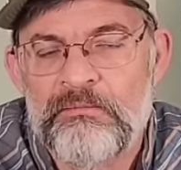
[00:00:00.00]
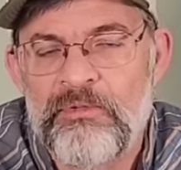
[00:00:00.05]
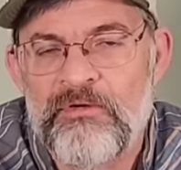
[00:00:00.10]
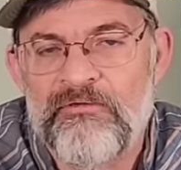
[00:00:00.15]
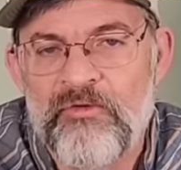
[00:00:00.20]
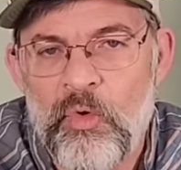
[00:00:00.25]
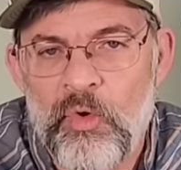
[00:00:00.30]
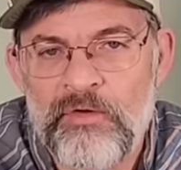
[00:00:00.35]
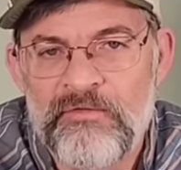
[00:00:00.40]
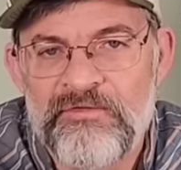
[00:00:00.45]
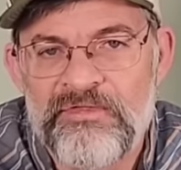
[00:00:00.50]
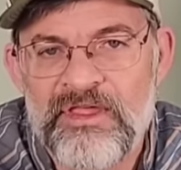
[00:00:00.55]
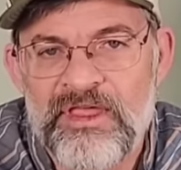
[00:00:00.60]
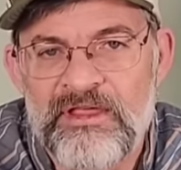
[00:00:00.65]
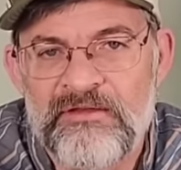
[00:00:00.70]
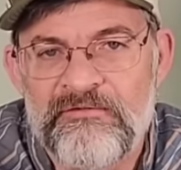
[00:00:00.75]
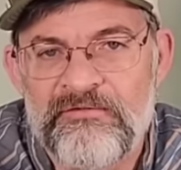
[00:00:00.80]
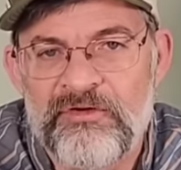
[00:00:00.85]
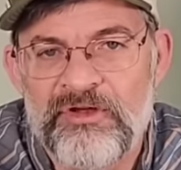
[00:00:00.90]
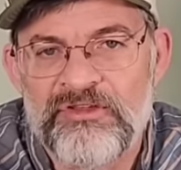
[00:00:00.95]
before
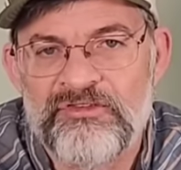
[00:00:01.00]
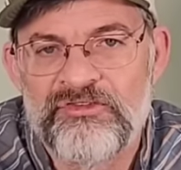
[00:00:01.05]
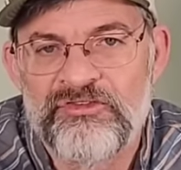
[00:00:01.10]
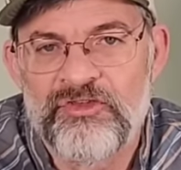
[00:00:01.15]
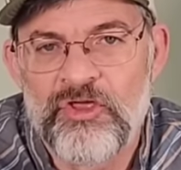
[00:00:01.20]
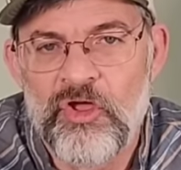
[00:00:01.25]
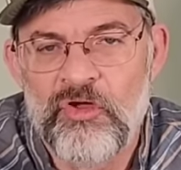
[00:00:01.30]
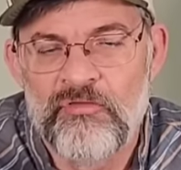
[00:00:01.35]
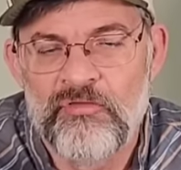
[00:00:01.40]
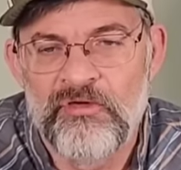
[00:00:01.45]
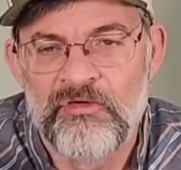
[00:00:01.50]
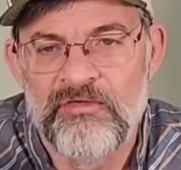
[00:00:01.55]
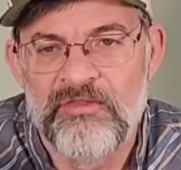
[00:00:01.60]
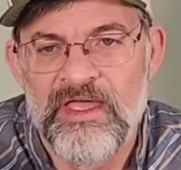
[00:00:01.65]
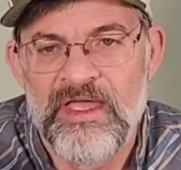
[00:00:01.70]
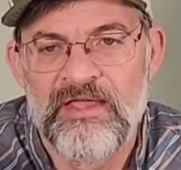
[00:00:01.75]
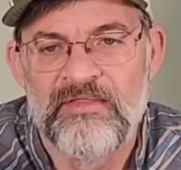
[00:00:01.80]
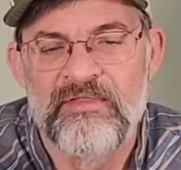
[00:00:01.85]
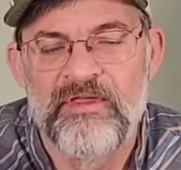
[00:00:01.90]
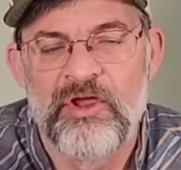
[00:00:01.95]
everything freezes over
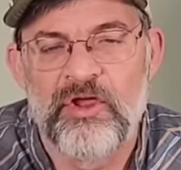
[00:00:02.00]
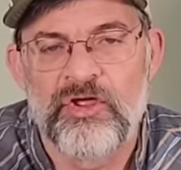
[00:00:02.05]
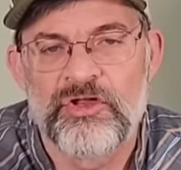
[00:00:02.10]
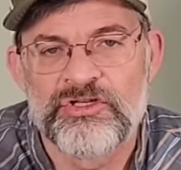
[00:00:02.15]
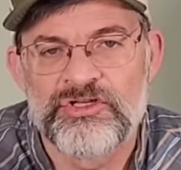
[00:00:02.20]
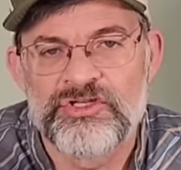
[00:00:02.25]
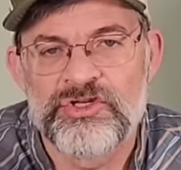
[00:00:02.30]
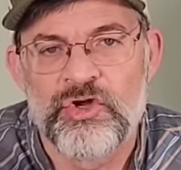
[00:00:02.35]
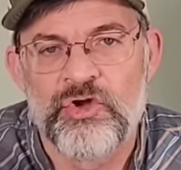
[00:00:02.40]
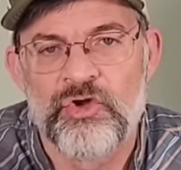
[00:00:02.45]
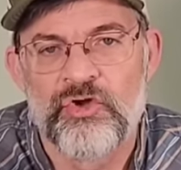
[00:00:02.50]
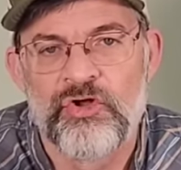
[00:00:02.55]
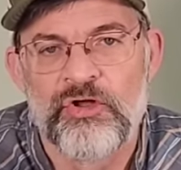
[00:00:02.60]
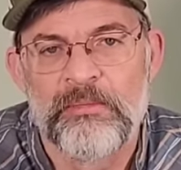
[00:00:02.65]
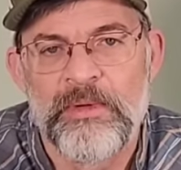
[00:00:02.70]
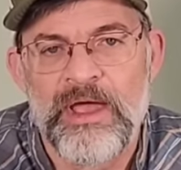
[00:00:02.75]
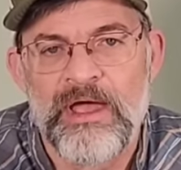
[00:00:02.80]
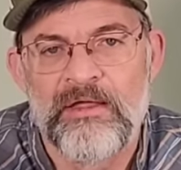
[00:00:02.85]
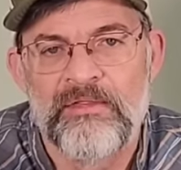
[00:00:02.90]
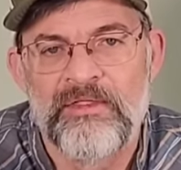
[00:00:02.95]
that they're concerned
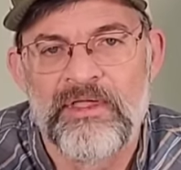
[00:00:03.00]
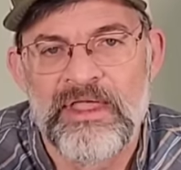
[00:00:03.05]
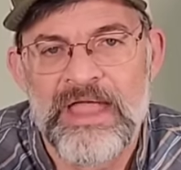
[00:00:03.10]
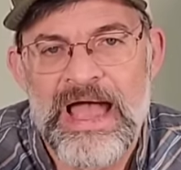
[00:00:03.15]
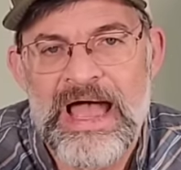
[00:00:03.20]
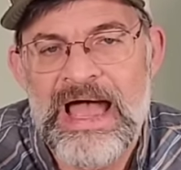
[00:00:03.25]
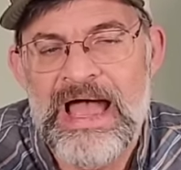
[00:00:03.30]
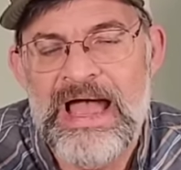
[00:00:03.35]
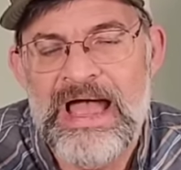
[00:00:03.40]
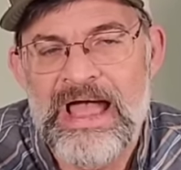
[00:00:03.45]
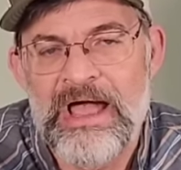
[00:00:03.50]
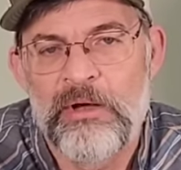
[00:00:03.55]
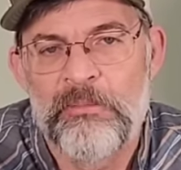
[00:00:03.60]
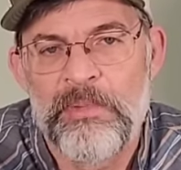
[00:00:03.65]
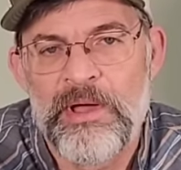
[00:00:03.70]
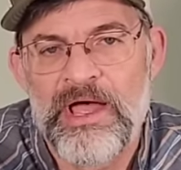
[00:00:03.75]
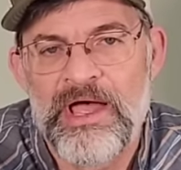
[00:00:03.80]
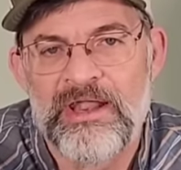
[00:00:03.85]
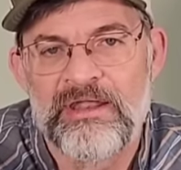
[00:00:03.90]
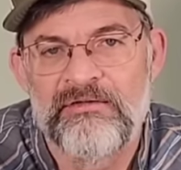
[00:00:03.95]
about the high
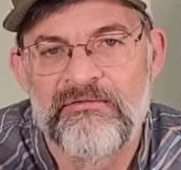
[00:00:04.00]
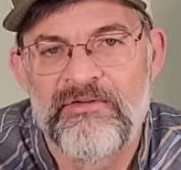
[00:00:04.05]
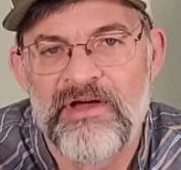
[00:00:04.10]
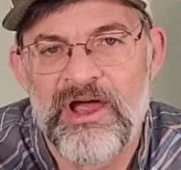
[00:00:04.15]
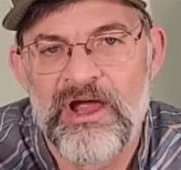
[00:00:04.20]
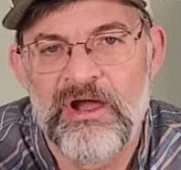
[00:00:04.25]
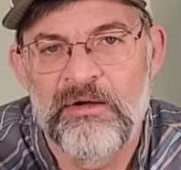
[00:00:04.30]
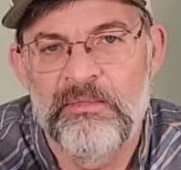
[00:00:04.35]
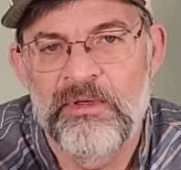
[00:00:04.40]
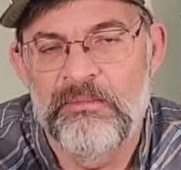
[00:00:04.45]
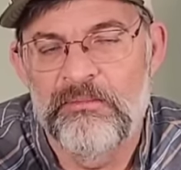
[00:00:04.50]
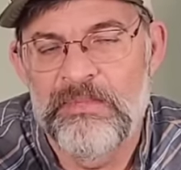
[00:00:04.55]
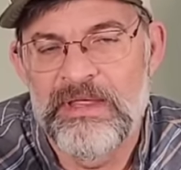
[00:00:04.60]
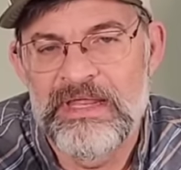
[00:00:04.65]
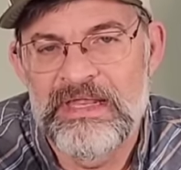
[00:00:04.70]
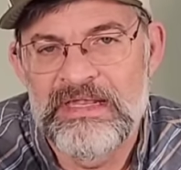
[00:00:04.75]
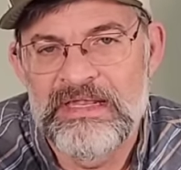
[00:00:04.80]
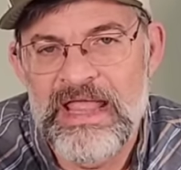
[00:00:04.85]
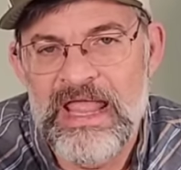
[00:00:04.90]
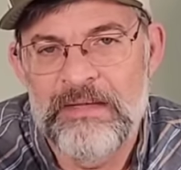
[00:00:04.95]
alpine environment
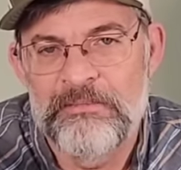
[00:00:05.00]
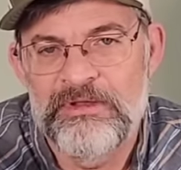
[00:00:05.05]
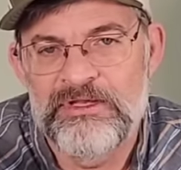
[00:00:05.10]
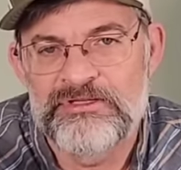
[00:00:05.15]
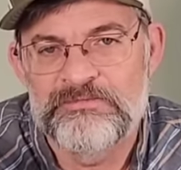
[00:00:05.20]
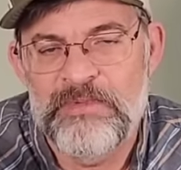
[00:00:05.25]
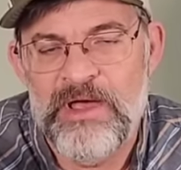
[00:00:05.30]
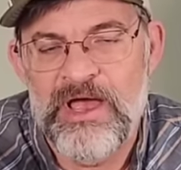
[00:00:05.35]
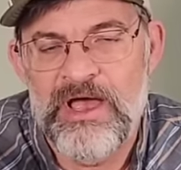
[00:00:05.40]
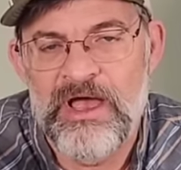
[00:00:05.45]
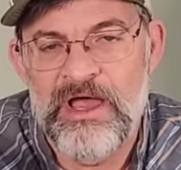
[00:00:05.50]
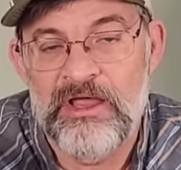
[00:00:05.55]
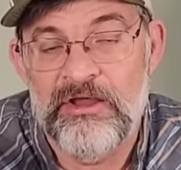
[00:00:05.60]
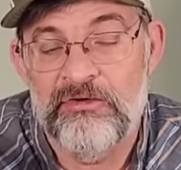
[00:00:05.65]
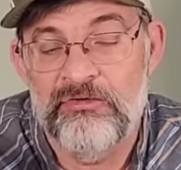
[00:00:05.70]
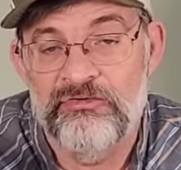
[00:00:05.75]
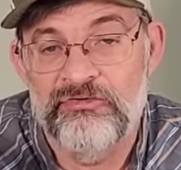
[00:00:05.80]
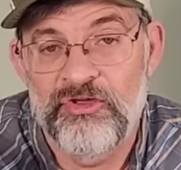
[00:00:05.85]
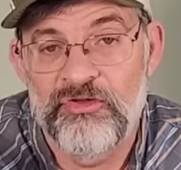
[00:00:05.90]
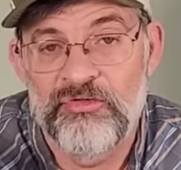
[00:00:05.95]
being damaged by
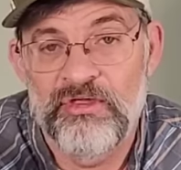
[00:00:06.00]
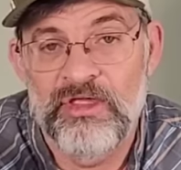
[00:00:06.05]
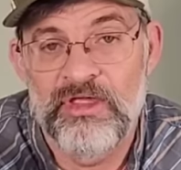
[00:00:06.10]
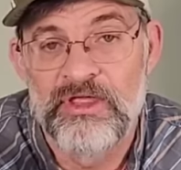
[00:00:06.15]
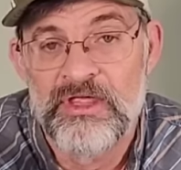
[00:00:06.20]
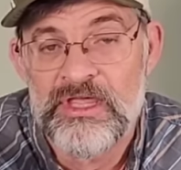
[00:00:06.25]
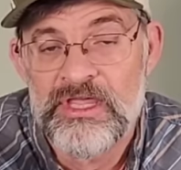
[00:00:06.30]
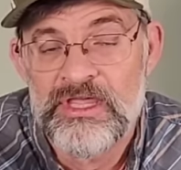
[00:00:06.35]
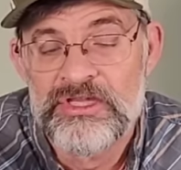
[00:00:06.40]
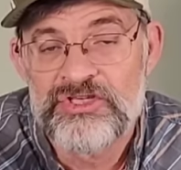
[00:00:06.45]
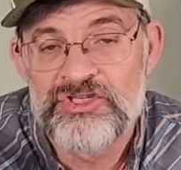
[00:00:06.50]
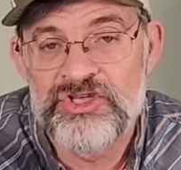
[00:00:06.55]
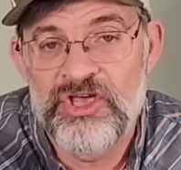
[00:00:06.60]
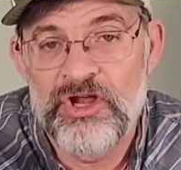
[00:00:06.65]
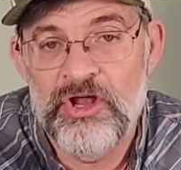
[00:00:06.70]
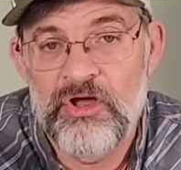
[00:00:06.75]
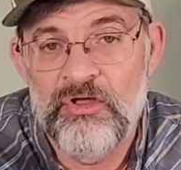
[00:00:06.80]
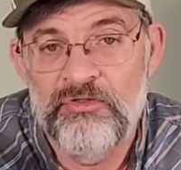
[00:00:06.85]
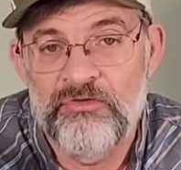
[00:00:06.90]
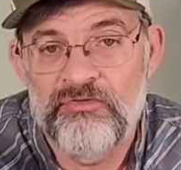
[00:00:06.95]
hikers so they
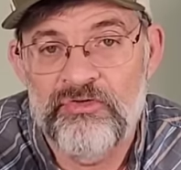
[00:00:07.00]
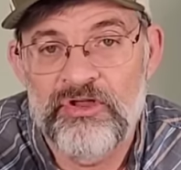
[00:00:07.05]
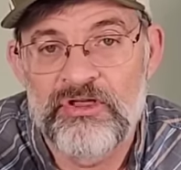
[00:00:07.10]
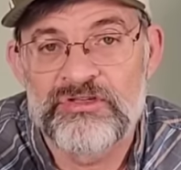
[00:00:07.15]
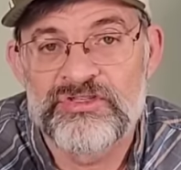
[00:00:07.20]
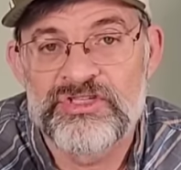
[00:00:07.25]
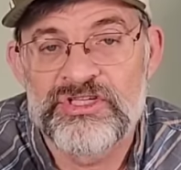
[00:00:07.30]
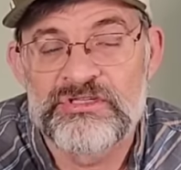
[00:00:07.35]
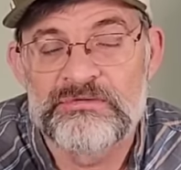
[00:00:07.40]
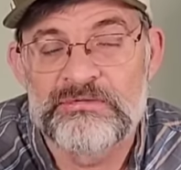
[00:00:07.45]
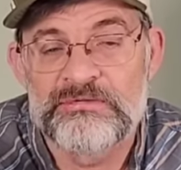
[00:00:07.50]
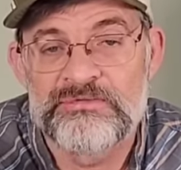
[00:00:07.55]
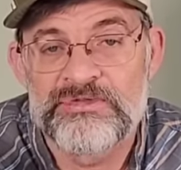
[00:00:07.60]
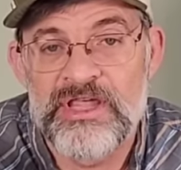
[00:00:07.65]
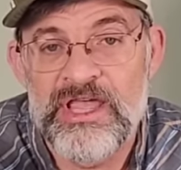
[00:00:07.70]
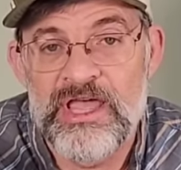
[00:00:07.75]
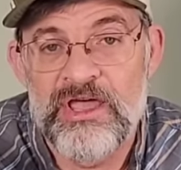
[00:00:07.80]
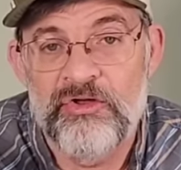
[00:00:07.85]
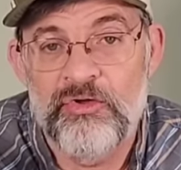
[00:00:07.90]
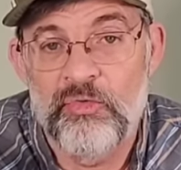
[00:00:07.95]
shut all the trail systems
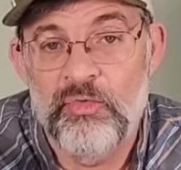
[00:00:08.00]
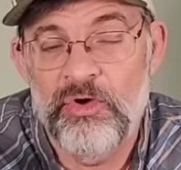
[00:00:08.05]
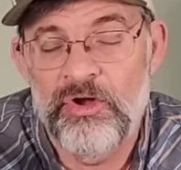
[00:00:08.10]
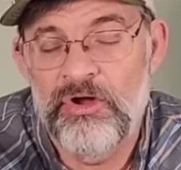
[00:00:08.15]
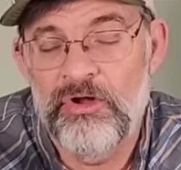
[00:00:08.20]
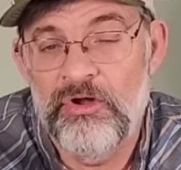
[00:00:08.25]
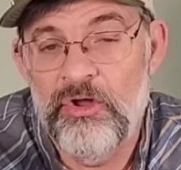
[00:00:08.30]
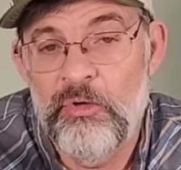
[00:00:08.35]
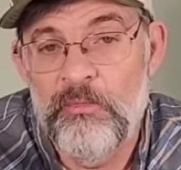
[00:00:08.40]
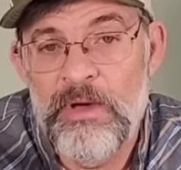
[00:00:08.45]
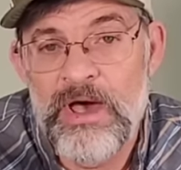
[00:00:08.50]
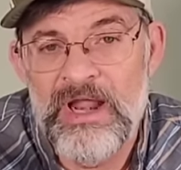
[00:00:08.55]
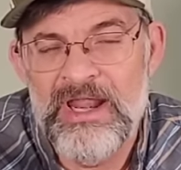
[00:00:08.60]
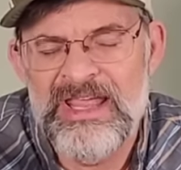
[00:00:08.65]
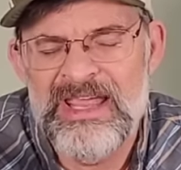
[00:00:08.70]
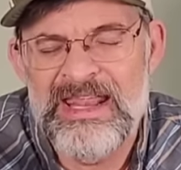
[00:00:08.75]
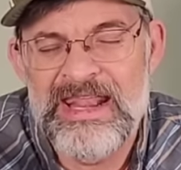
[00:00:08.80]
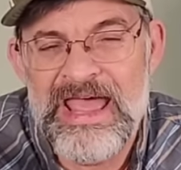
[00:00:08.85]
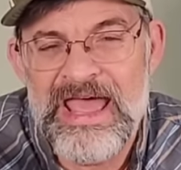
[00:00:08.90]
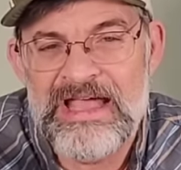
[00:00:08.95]
down to where
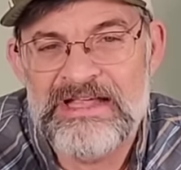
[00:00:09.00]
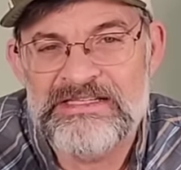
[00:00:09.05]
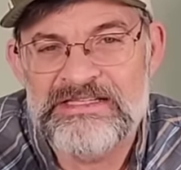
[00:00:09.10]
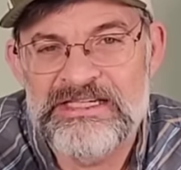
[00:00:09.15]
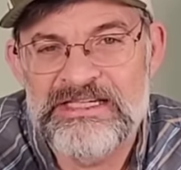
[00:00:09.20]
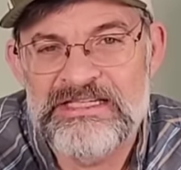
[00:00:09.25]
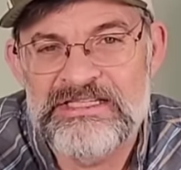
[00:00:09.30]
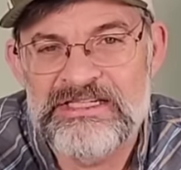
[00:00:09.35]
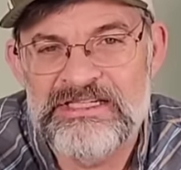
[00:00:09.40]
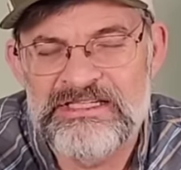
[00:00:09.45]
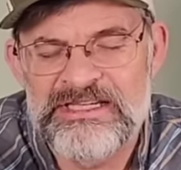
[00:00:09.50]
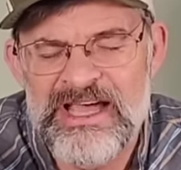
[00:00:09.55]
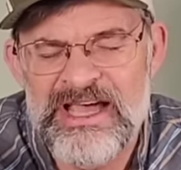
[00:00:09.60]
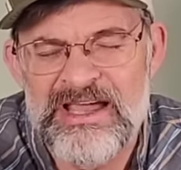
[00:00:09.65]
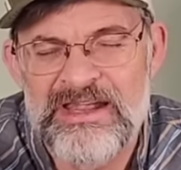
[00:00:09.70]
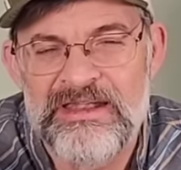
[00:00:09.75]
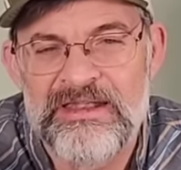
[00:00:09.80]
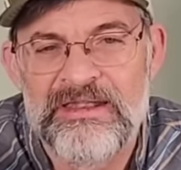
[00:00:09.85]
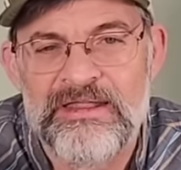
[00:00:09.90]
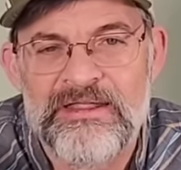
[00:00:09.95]
nobody can access
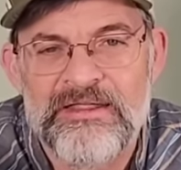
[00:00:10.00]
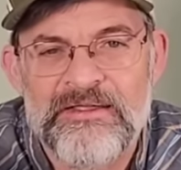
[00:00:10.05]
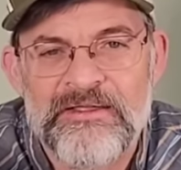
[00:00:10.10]
Katahdin